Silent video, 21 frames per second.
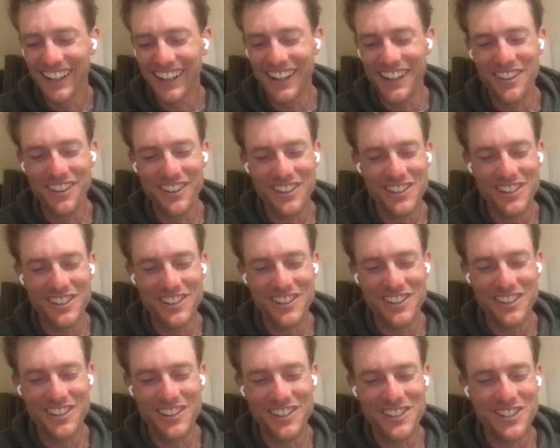I'm not
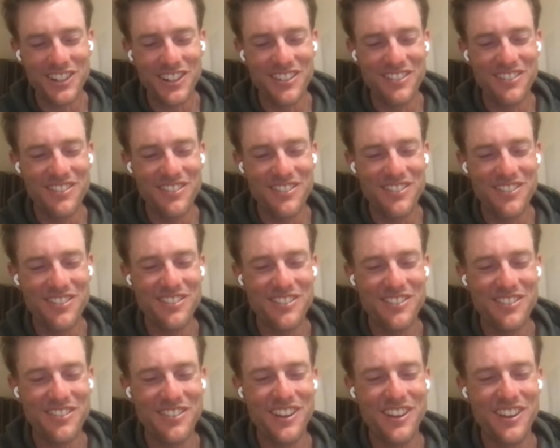sure how many
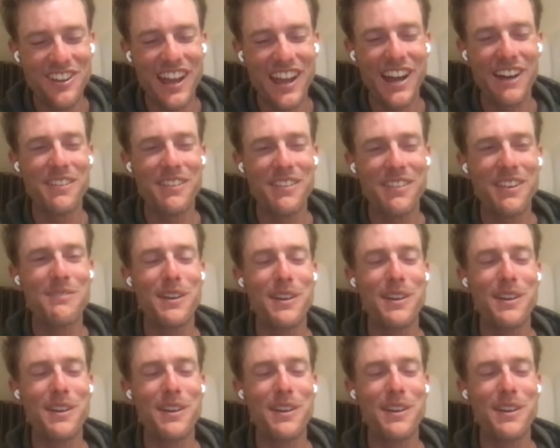people cross paths,